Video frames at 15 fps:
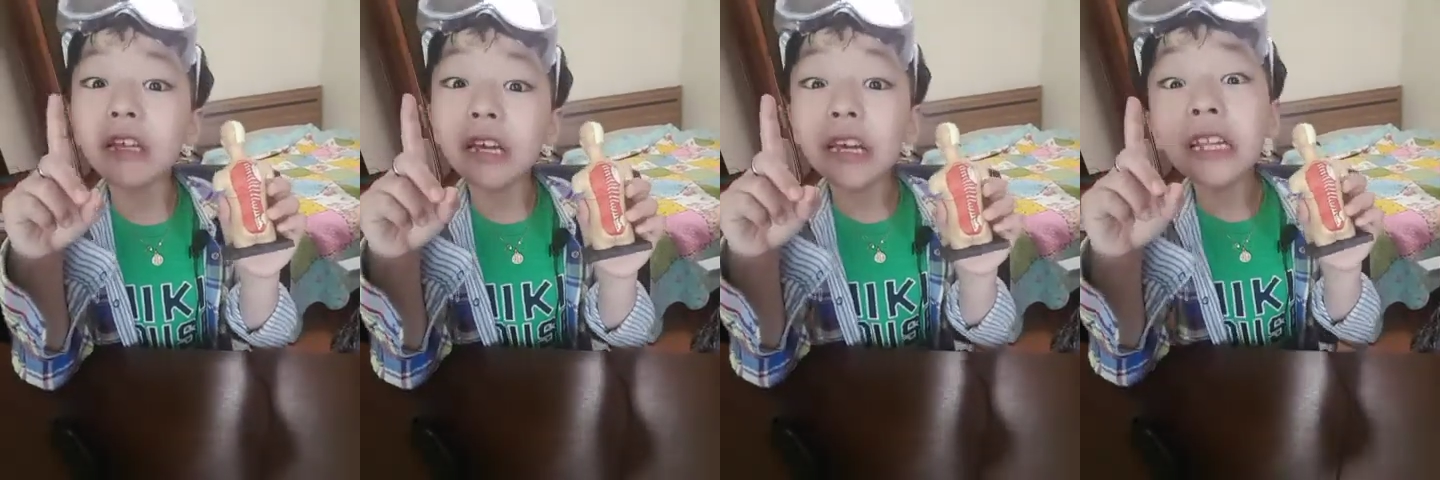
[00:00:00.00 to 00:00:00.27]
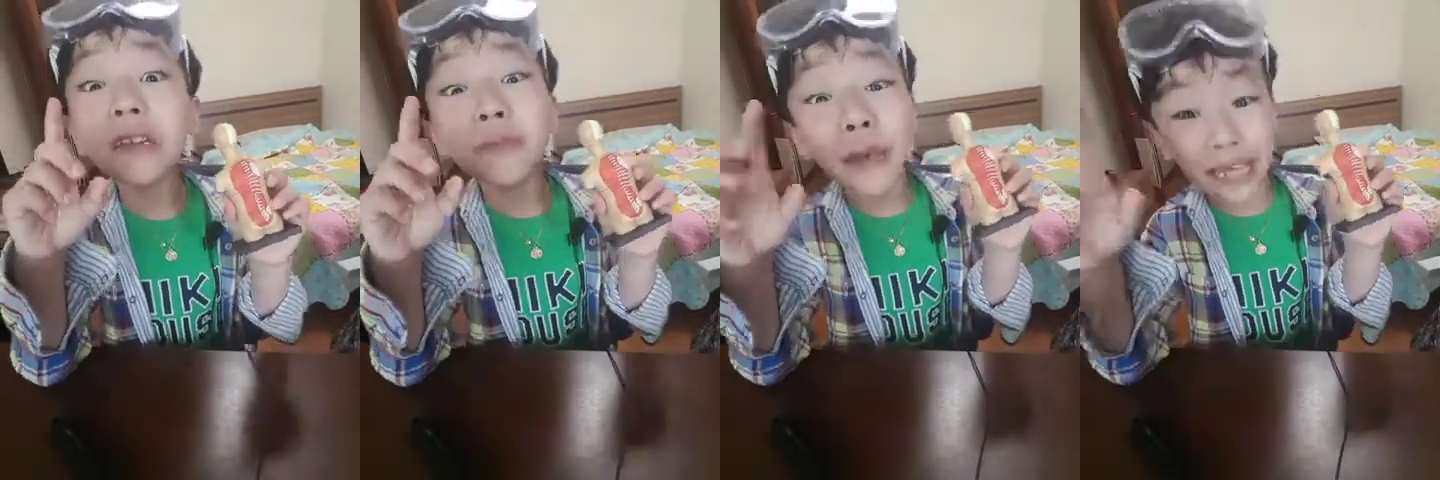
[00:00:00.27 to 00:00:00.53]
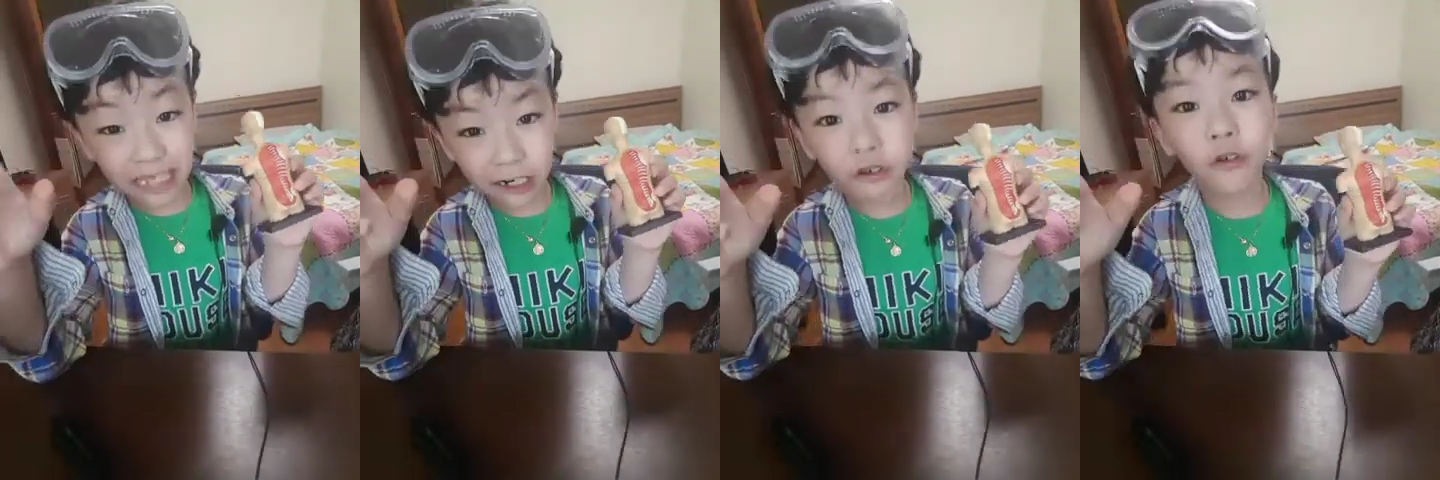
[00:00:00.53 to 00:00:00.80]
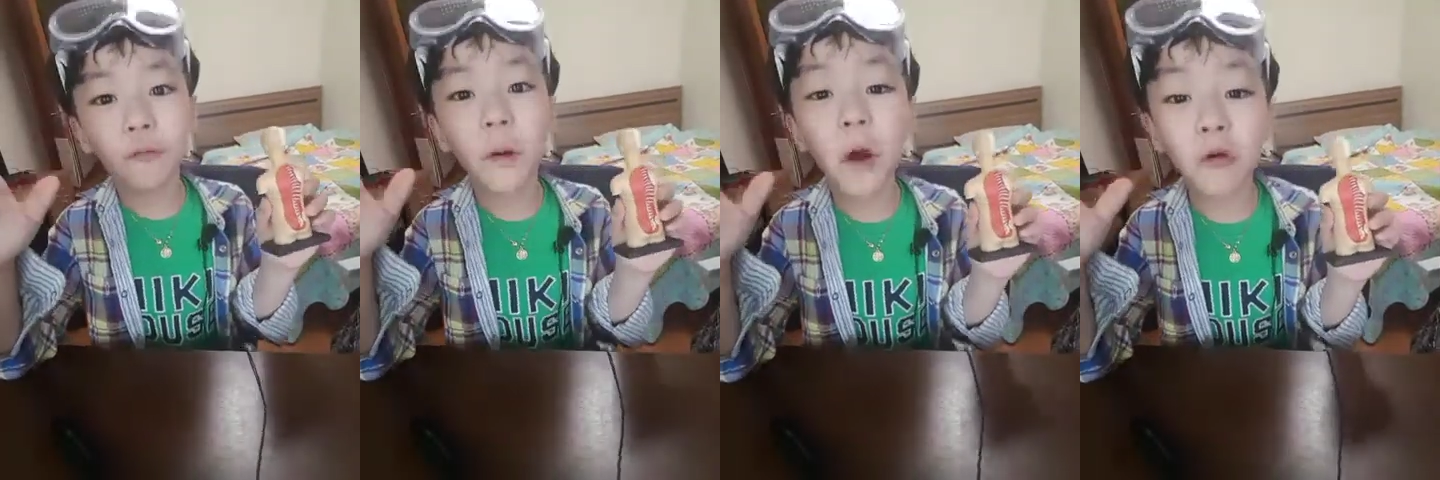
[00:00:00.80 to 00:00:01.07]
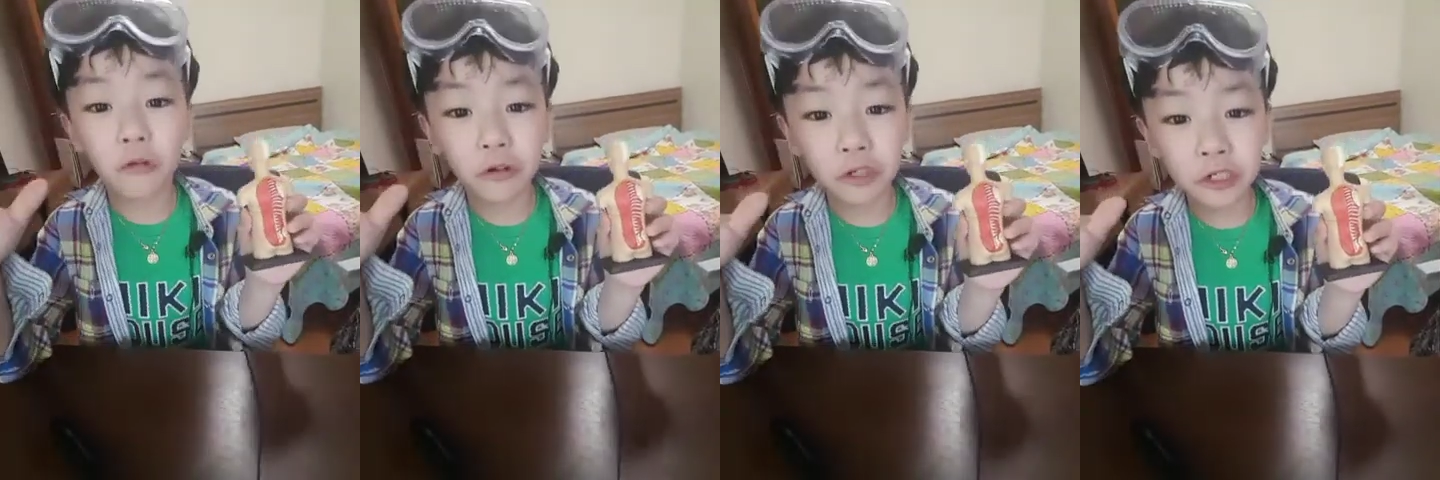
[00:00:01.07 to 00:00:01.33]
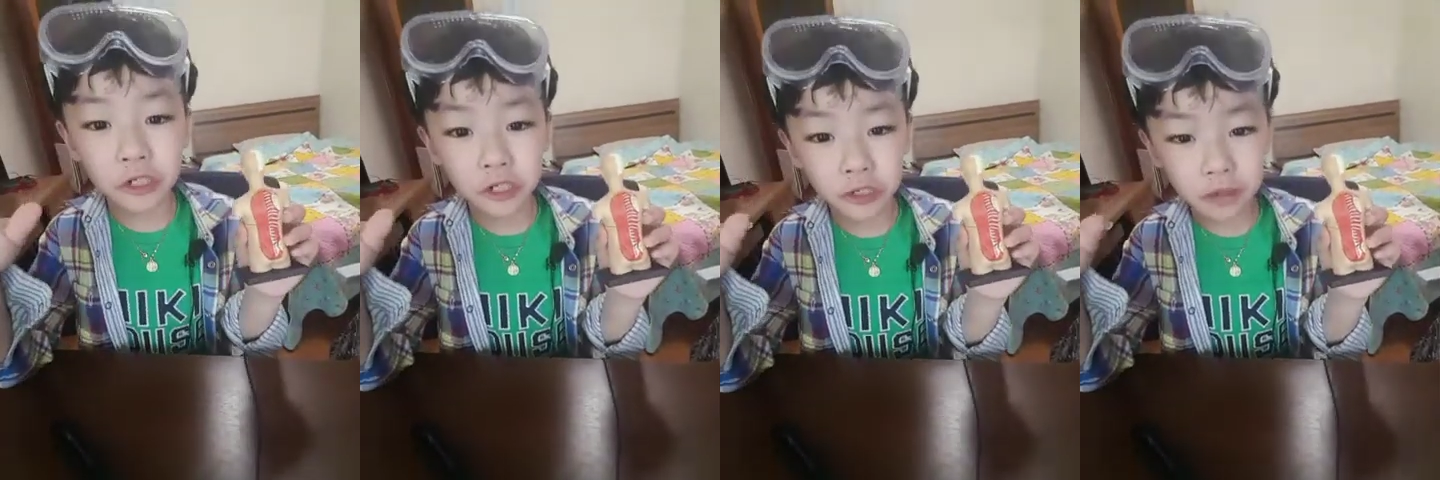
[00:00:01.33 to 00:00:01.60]
it's made out of
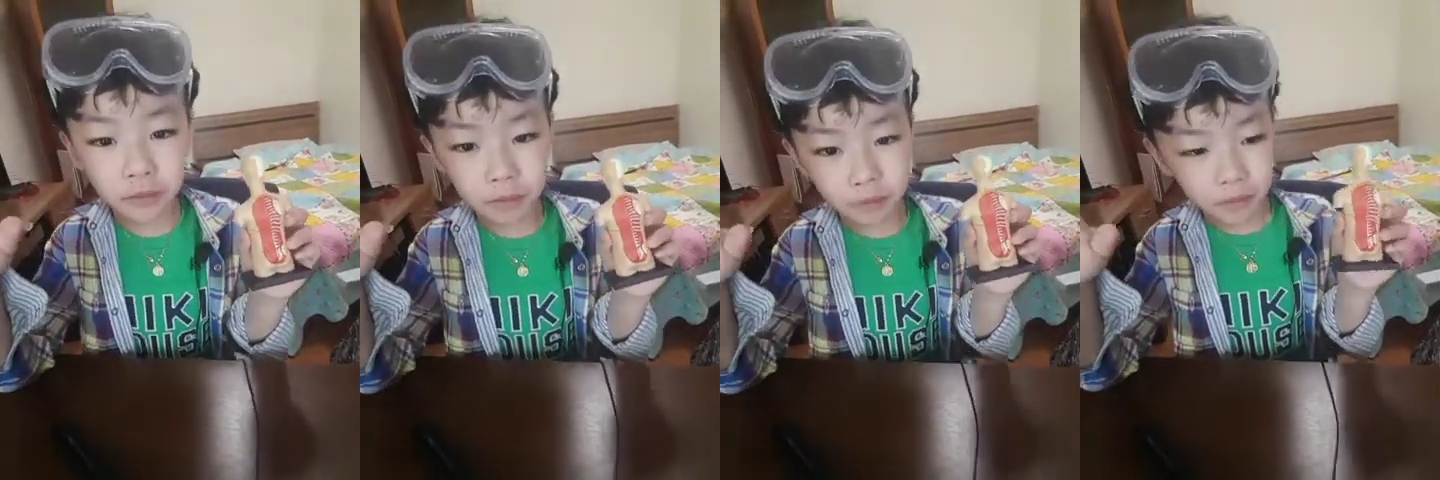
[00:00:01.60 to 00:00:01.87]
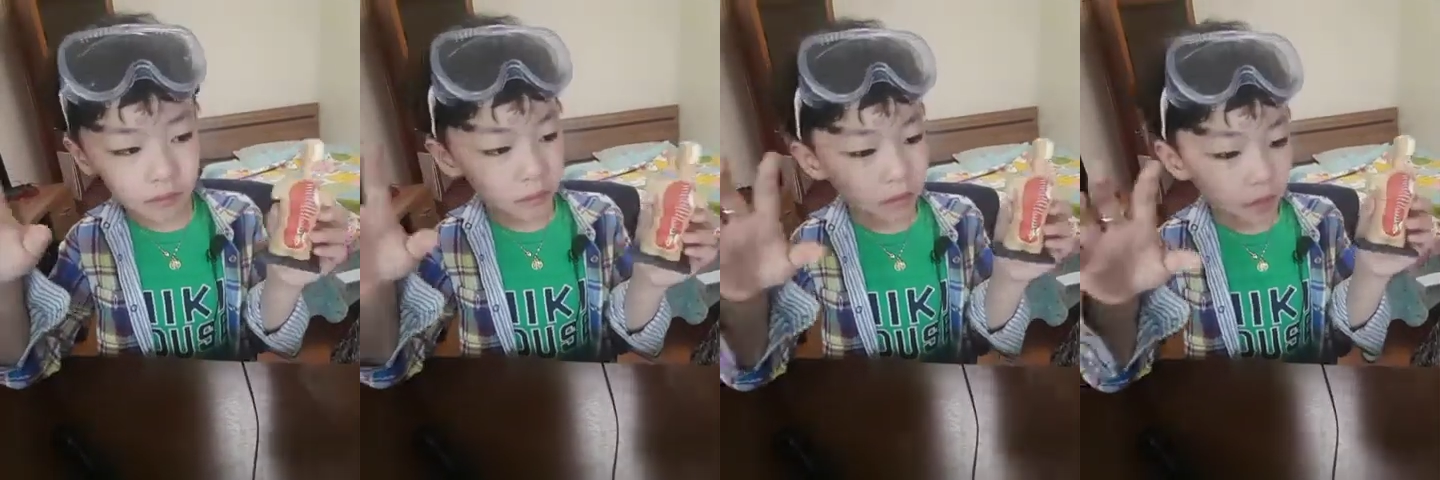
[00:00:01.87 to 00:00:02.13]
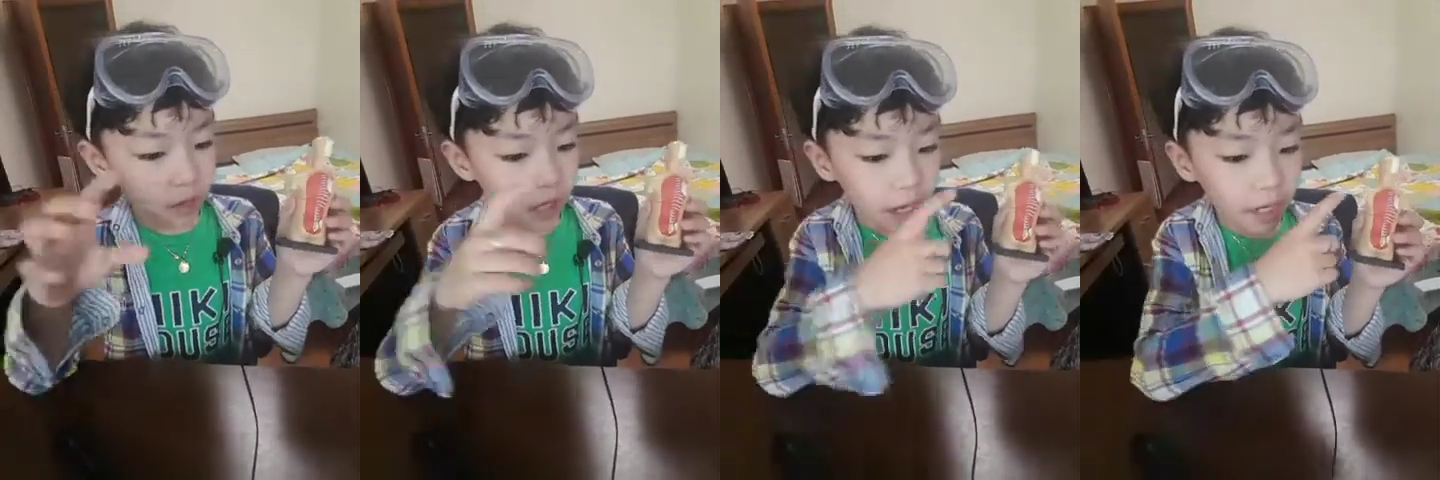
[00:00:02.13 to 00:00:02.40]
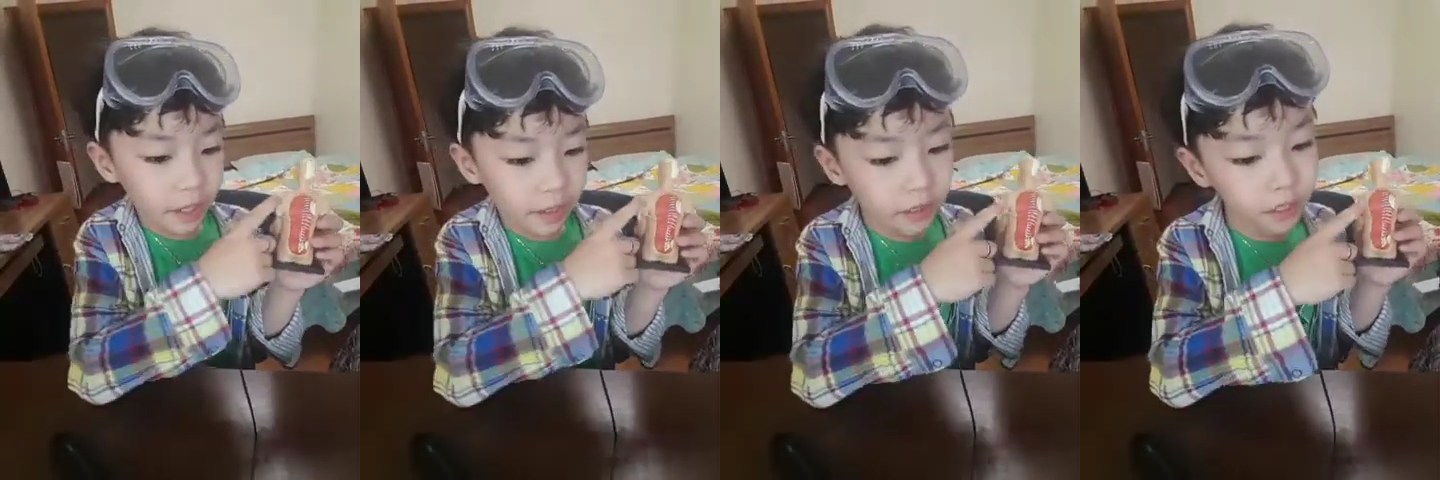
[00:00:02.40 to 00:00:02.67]
bones. And